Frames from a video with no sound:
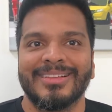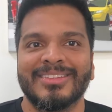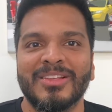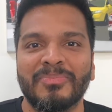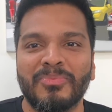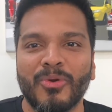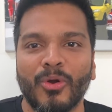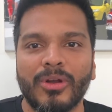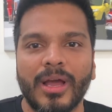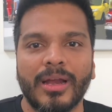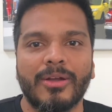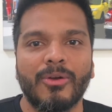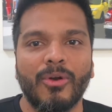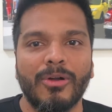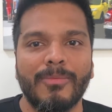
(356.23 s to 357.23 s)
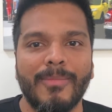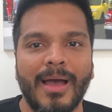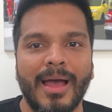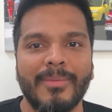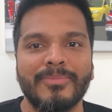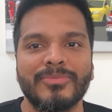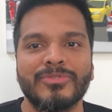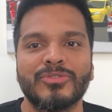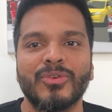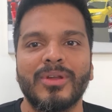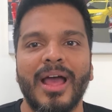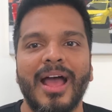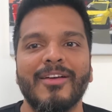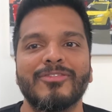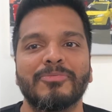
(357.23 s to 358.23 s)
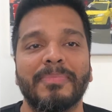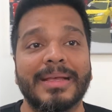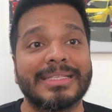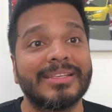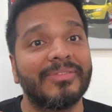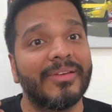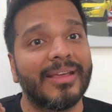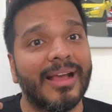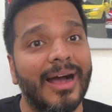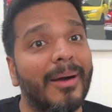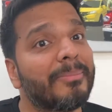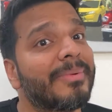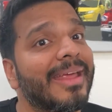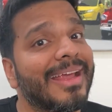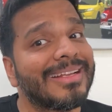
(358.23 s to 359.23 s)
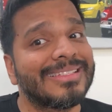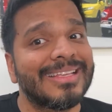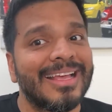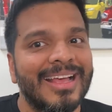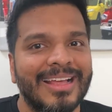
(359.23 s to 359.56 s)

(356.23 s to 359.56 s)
The product roadmap should have specific updates